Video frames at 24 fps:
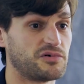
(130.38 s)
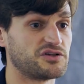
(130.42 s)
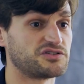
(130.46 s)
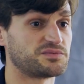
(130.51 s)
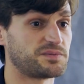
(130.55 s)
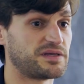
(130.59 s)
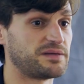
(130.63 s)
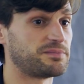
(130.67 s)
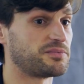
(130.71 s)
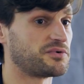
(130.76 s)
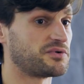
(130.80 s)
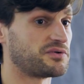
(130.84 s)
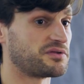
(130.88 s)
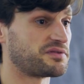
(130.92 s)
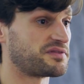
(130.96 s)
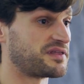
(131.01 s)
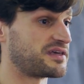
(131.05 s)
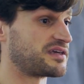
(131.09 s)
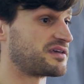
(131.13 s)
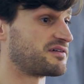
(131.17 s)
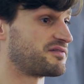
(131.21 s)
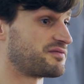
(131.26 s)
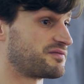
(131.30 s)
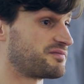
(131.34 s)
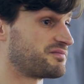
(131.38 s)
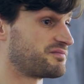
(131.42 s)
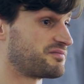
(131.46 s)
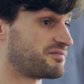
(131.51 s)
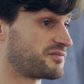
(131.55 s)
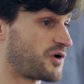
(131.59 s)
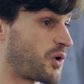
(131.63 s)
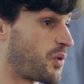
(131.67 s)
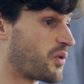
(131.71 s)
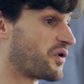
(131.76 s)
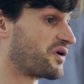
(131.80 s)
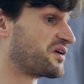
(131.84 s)
Most people think of
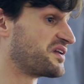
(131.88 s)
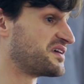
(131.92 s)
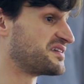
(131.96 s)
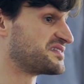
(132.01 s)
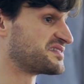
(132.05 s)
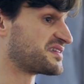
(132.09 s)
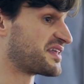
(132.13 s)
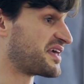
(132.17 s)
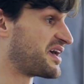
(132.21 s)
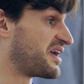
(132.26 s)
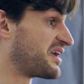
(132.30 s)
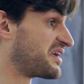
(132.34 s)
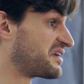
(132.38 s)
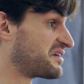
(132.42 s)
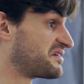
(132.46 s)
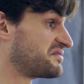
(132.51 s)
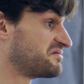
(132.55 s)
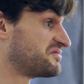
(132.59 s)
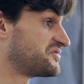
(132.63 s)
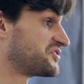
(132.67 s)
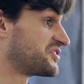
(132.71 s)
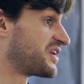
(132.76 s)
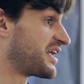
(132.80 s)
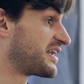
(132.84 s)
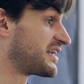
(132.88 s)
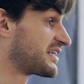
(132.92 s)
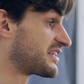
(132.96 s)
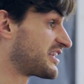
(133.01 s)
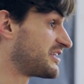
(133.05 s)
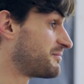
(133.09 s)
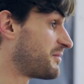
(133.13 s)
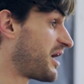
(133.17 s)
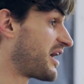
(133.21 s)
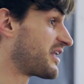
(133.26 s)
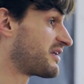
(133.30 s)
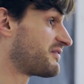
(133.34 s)
corn as like
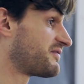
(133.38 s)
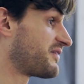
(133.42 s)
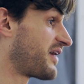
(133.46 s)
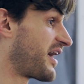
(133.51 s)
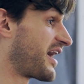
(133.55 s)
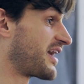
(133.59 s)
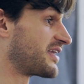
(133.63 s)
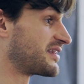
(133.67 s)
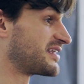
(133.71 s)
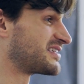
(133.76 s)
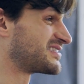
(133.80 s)
genetically modified.